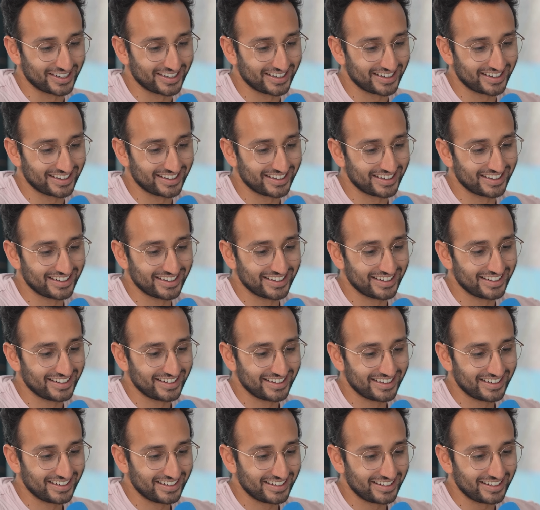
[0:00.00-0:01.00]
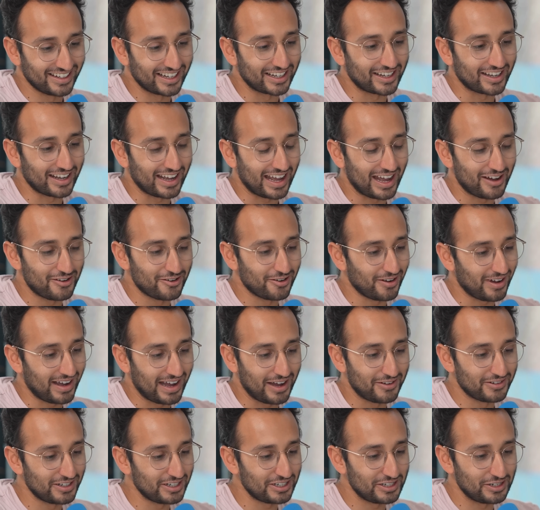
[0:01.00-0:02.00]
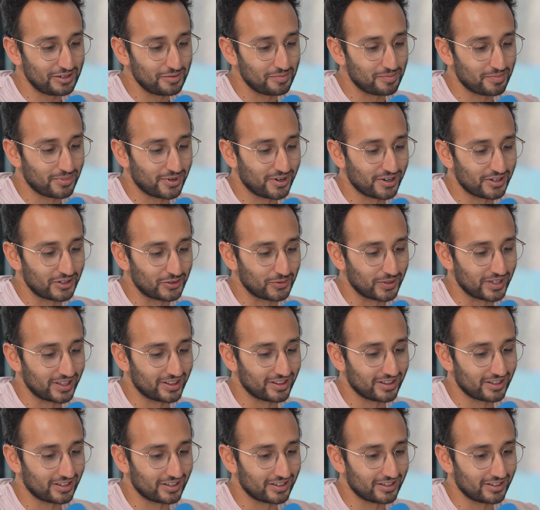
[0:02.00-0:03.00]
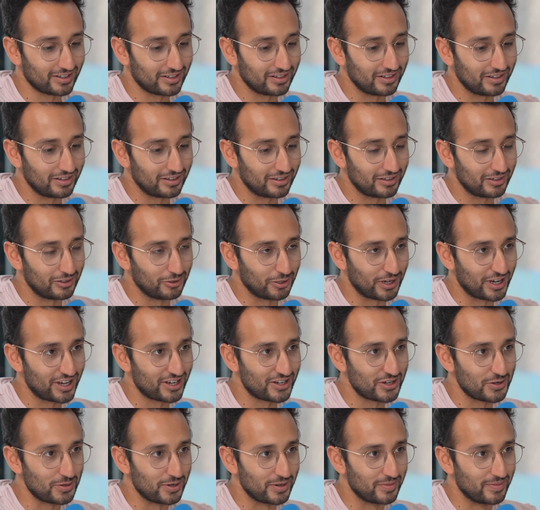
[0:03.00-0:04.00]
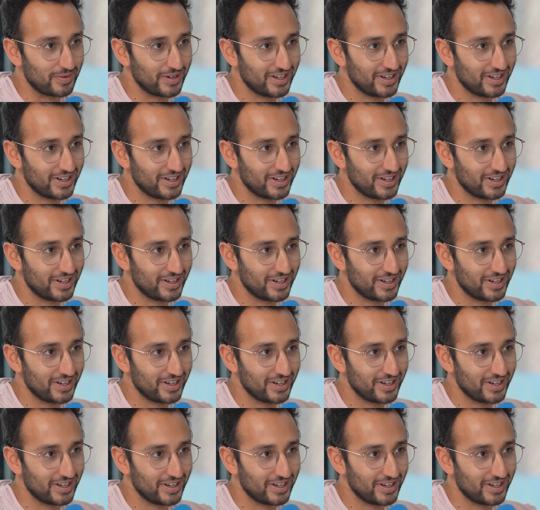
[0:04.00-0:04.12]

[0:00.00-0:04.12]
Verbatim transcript: Thank you. Like how how did you partner with Leuchtturm?